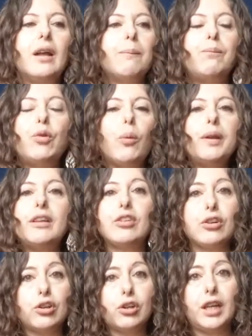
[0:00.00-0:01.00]
nobody's a
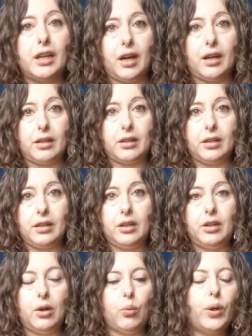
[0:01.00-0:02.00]
cookie cutter.
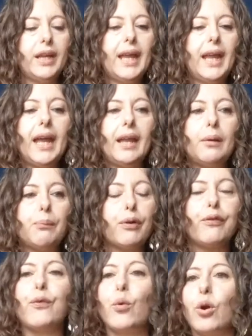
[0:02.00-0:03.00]
We can't
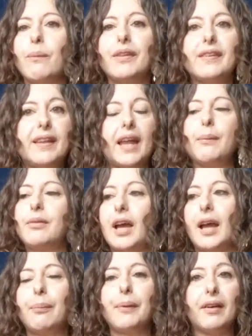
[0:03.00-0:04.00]
perform the same
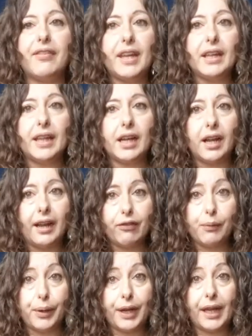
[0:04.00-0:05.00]
type of healing on
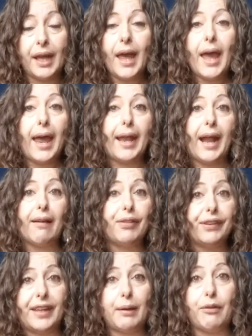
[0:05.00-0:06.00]
everybody and have
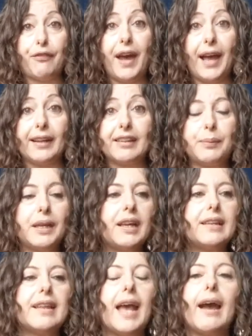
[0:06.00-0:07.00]
the same effects,
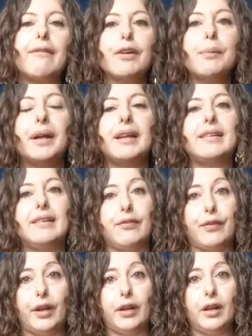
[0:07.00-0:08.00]
because everybody's
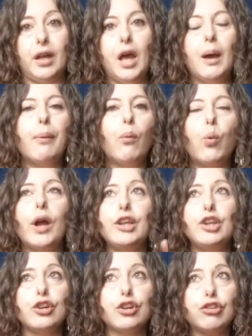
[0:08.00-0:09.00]
different. But when
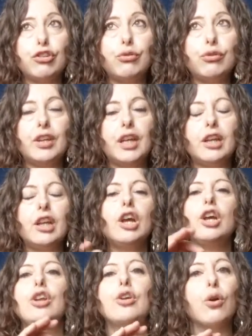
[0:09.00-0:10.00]
you're tuned in,
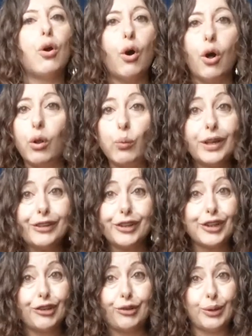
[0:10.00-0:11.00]
you're always
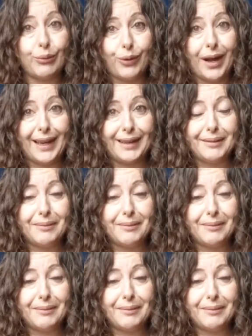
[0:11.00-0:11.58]
going to do it right.